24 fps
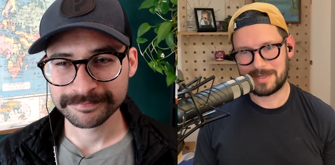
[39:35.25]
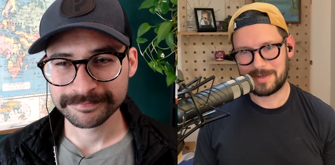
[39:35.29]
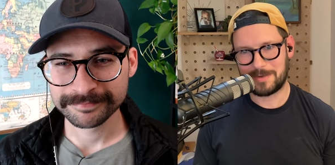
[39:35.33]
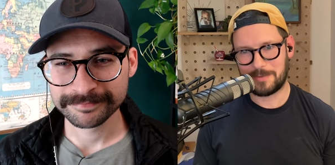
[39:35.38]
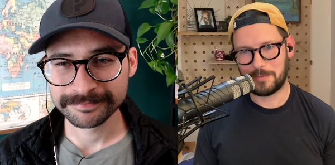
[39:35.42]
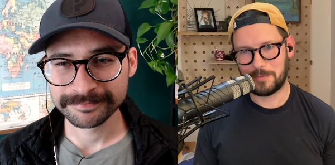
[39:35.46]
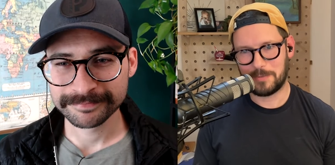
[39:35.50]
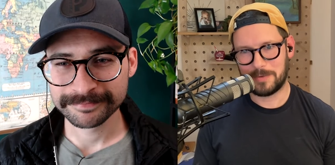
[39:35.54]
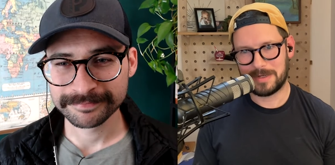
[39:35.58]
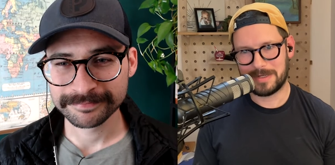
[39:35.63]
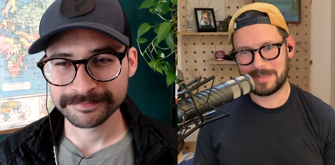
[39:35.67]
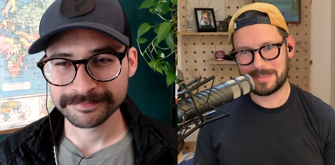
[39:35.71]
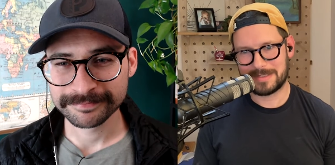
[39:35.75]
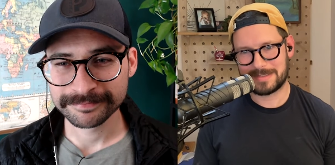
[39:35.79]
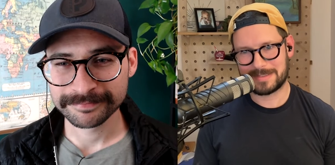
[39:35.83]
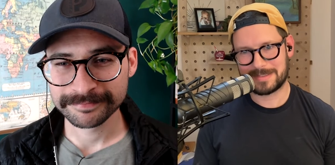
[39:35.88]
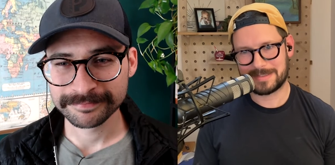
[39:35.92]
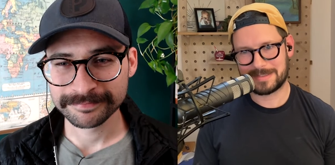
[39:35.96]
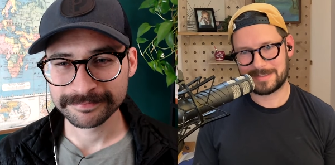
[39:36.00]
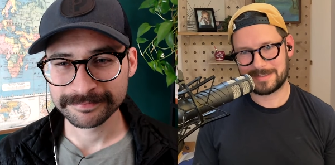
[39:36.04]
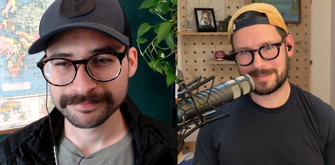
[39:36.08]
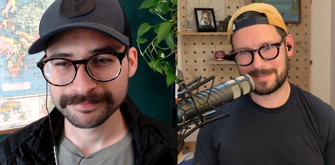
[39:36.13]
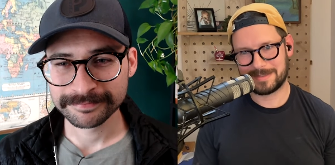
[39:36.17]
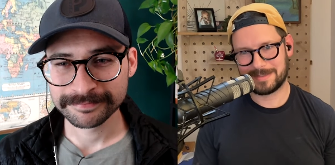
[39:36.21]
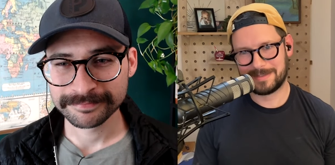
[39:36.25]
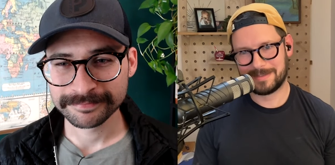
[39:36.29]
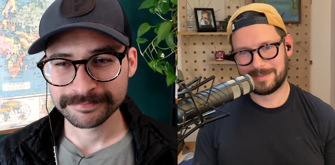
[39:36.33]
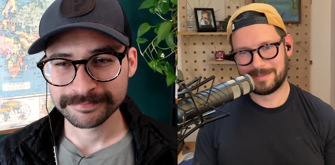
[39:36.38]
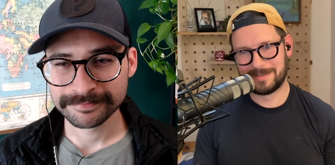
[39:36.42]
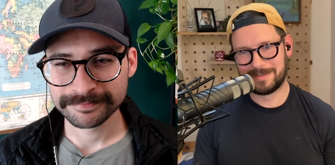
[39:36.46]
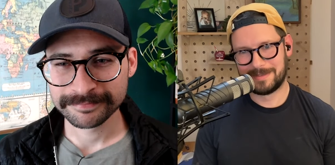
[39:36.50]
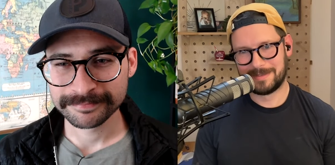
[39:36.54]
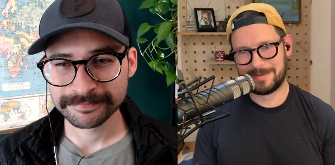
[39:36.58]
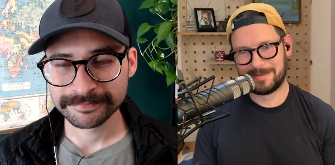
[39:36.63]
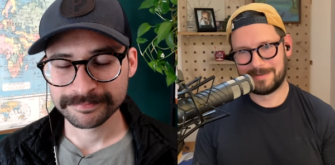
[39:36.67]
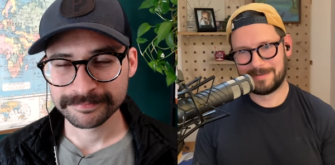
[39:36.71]
Speaker 1: Like, what's
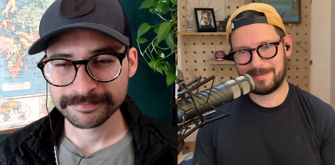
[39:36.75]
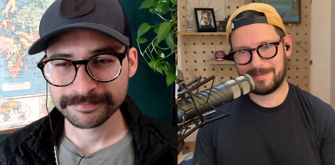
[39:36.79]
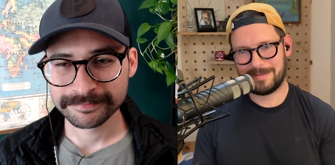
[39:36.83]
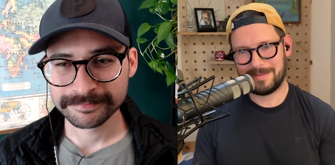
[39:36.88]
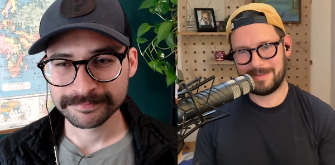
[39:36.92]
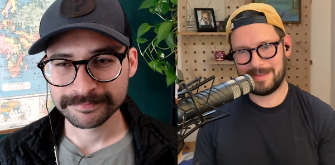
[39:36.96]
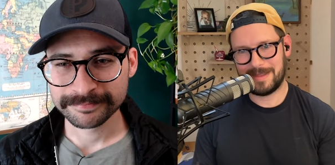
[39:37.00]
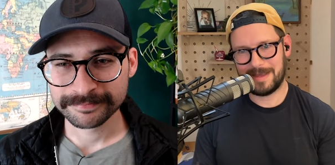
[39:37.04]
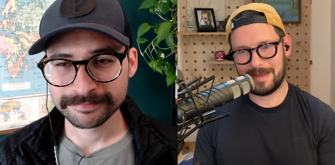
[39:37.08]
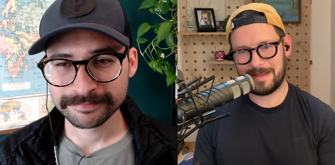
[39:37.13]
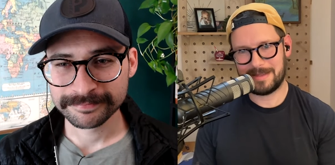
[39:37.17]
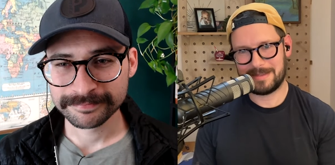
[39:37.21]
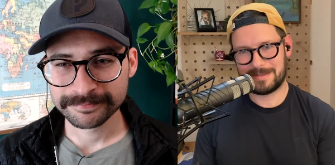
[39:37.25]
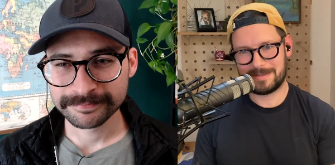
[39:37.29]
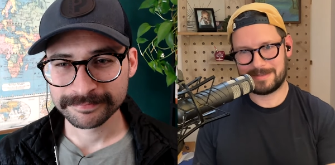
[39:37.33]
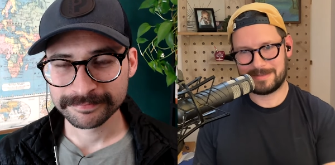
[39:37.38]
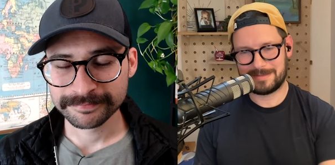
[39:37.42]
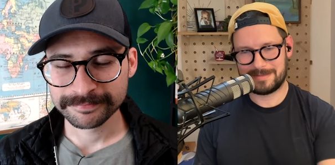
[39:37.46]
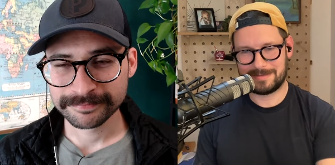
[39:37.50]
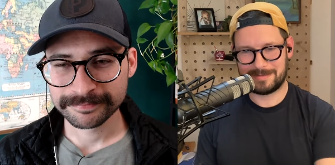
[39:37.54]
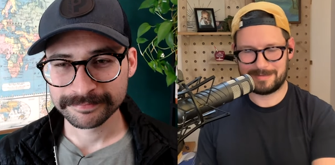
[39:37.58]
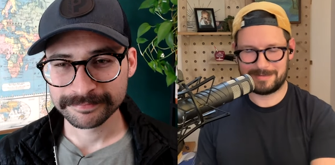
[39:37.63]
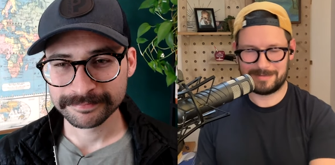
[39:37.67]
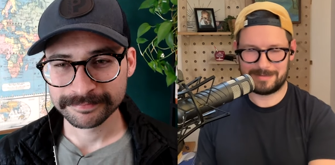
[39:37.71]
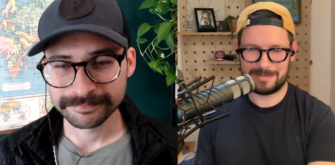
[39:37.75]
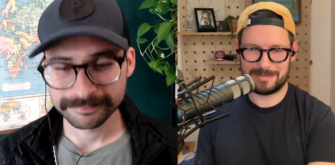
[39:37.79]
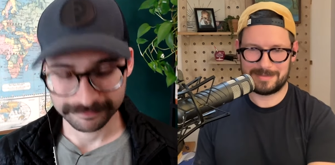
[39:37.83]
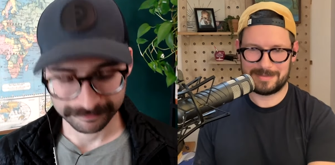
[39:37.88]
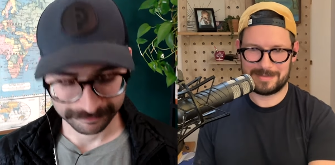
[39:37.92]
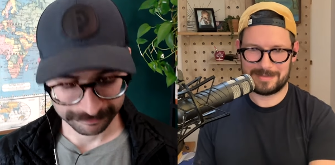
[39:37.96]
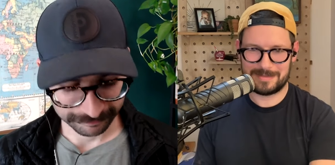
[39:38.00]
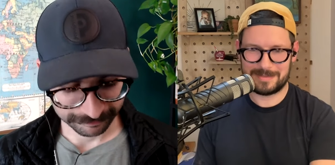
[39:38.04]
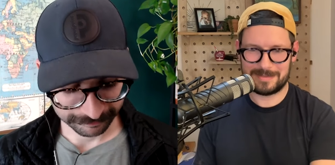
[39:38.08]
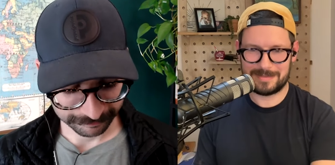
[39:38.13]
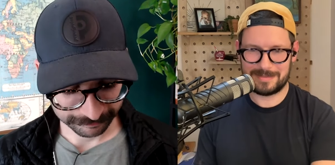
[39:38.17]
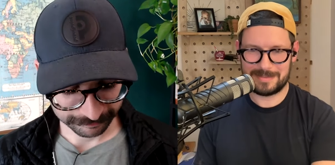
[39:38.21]
that
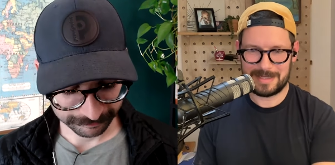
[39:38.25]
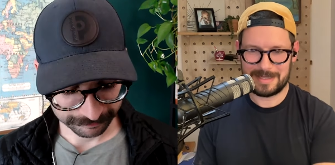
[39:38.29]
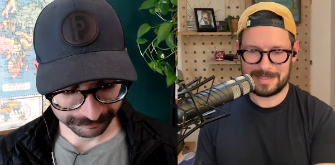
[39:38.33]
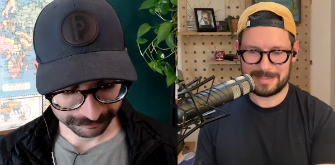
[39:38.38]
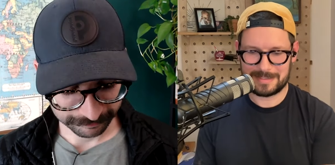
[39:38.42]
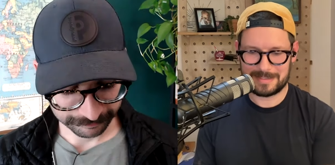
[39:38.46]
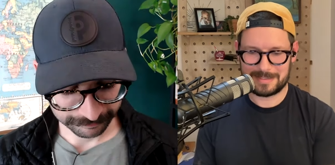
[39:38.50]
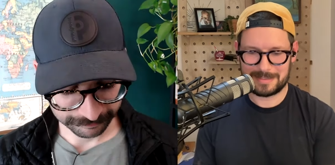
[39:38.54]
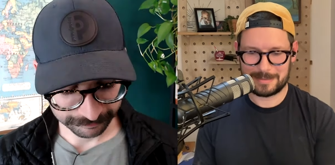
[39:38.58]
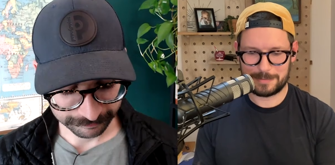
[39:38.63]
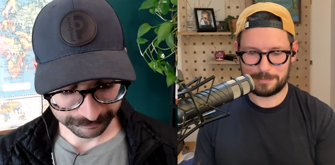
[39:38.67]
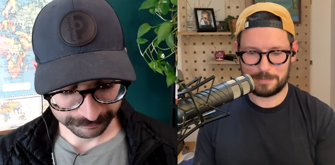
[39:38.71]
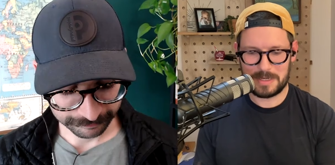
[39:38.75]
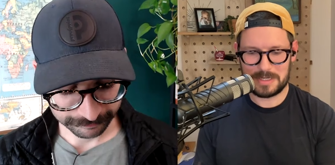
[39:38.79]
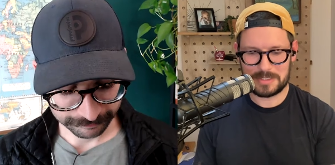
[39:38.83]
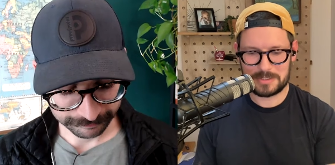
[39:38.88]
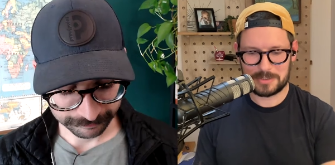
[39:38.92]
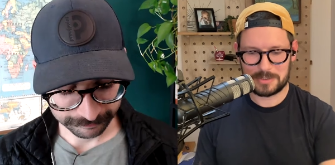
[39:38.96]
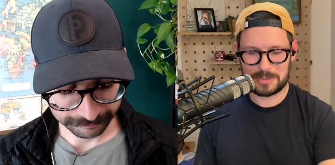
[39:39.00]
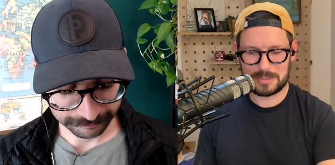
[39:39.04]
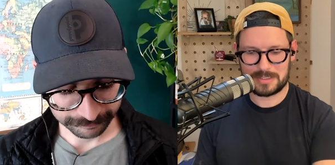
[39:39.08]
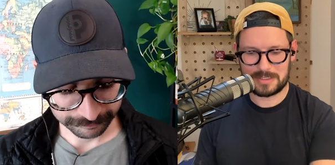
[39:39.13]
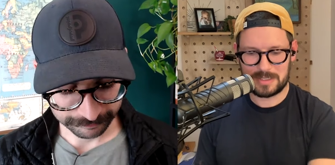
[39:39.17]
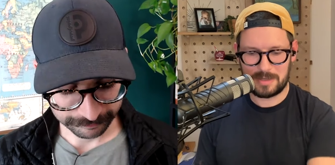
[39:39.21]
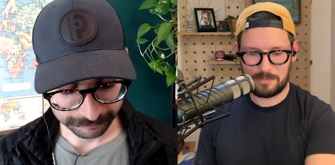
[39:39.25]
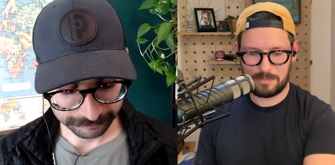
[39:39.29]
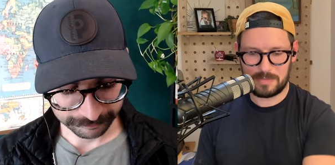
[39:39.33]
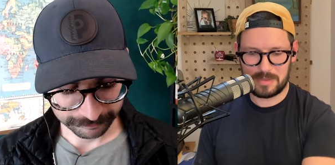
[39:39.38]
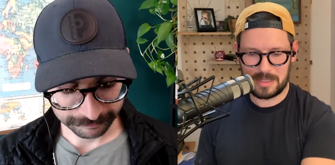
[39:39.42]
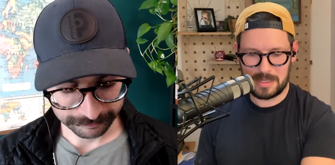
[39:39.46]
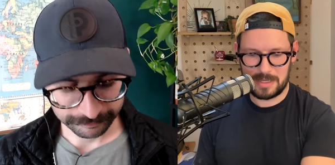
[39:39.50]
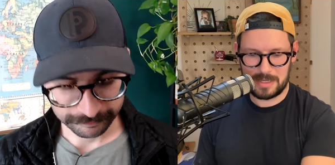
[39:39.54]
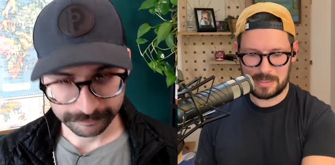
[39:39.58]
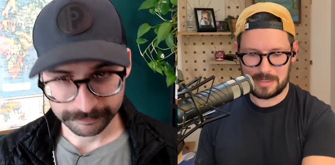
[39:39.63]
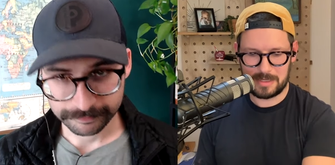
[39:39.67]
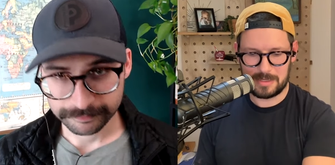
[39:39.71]
that special
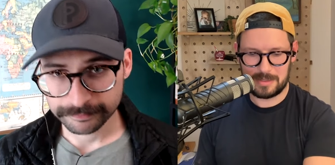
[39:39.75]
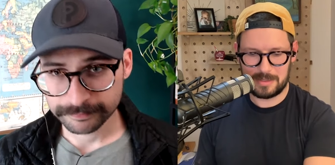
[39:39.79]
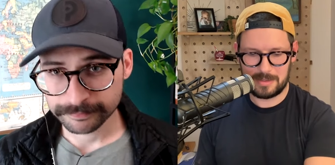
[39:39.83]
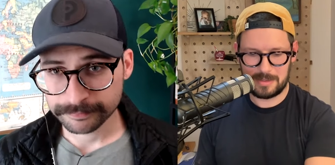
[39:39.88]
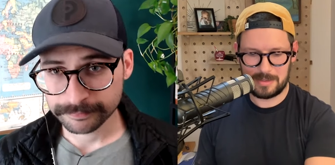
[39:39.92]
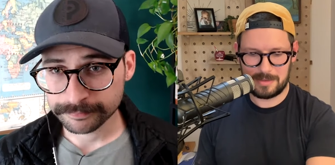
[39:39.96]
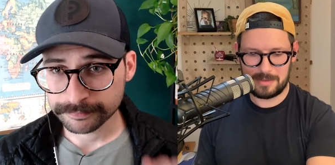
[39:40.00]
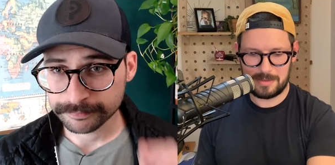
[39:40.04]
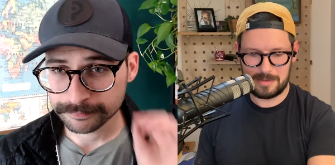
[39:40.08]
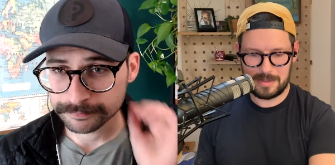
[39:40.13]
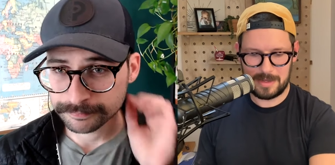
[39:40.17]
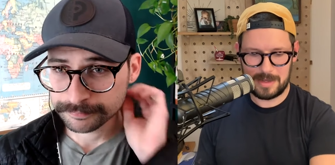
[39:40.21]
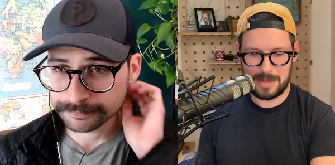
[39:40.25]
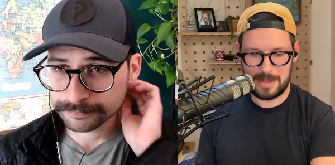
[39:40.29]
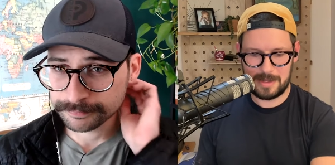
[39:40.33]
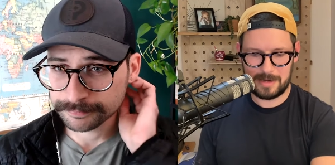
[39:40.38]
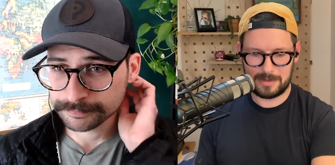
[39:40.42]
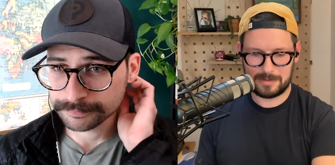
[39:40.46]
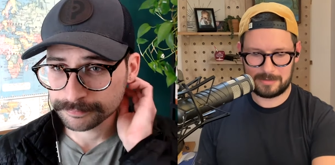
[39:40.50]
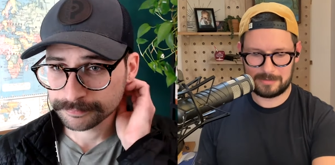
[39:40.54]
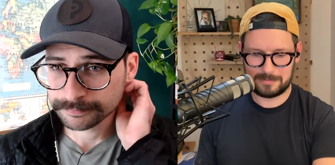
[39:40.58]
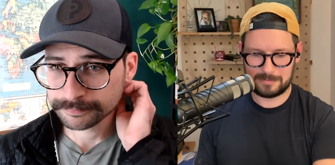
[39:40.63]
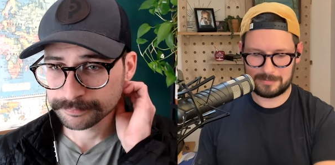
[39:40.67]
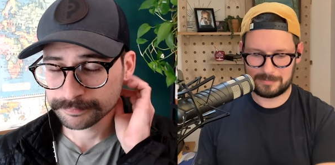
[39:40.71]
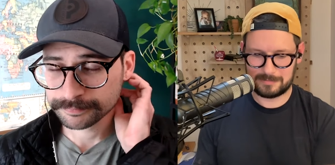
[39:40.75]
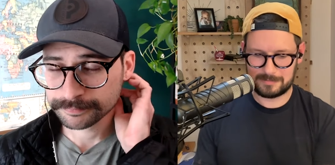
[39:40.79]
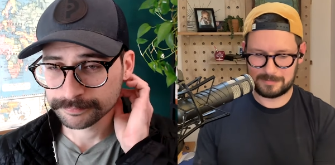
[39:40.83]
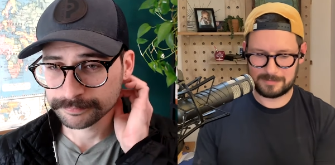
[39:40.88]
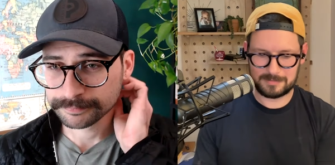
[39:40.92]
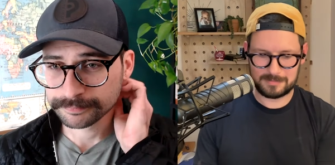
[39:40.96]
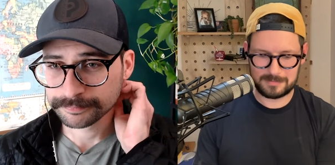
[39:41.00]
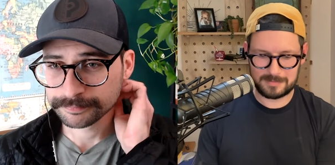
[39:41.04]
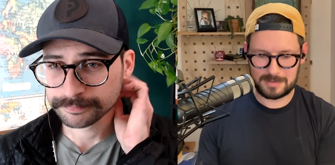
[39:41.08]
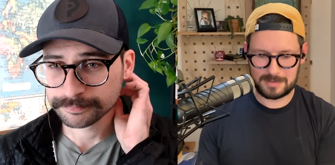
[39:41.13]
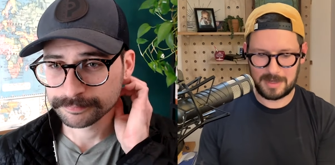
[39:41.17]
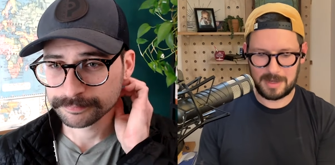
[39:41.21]
something that
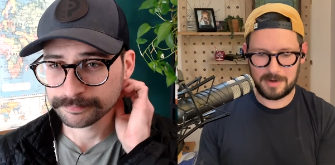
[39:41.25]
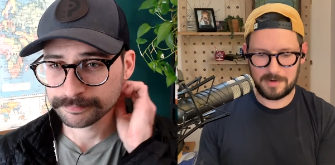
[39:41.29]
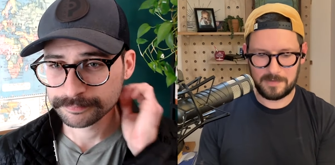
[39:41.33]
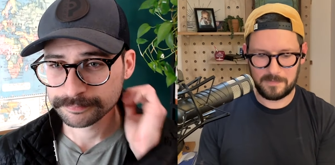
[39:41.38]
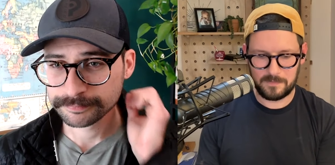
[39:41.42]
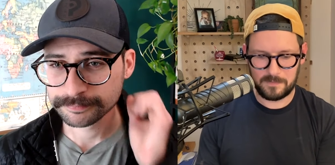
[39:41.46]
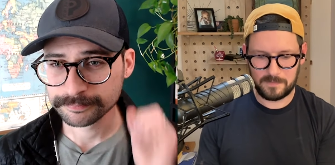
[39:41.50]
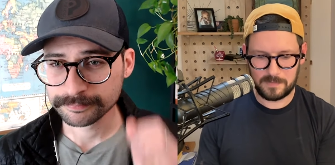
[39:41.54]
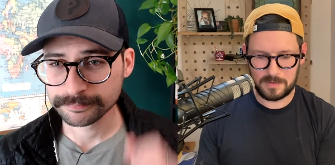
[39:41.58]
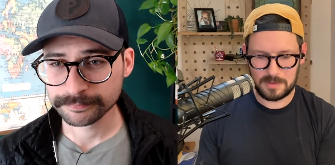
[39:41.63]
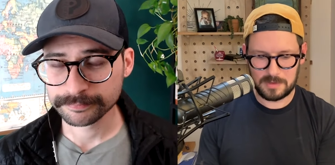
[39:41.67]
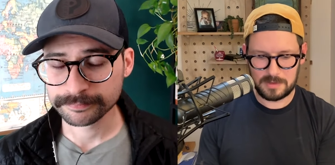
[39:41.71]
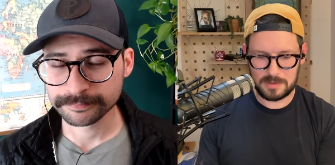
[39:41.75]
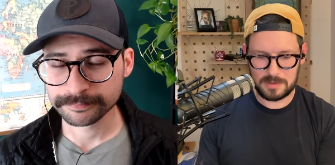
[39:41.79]
kind of